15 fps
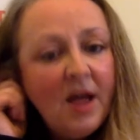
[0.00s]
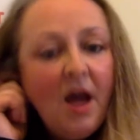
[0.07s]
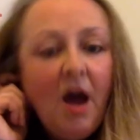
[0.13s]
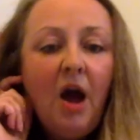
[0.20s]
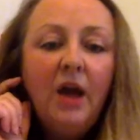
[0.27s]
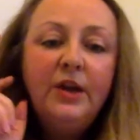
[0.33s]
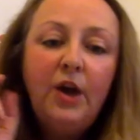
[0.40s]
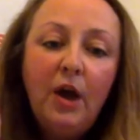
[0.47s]

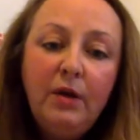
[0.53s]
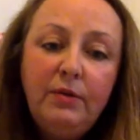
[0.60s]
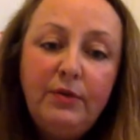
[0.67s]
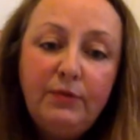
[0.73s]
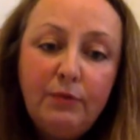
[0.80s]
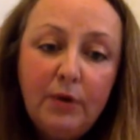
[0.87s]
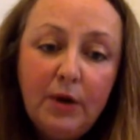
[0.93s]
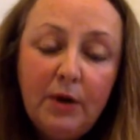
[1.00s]
I go
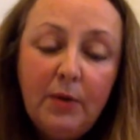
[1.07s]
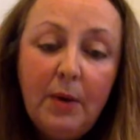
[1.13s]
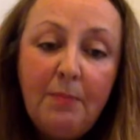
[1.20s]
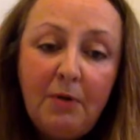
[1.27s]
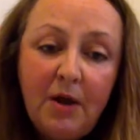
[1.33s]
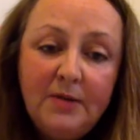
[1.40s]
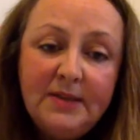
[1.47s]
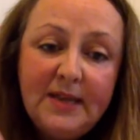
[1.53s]
through a
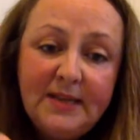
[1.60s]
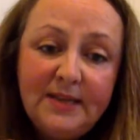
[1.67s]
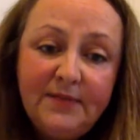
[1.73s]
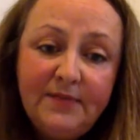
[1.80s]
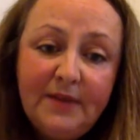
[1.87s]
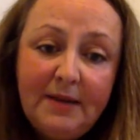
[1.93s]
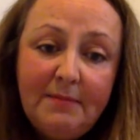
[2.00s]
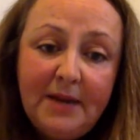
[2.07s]
process of
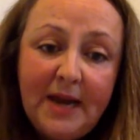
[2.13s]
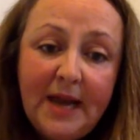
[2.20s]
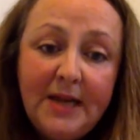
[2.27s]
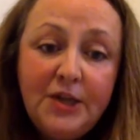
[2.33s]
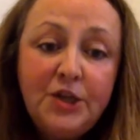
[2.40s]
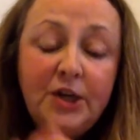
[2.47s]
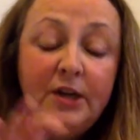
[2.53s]
elimination,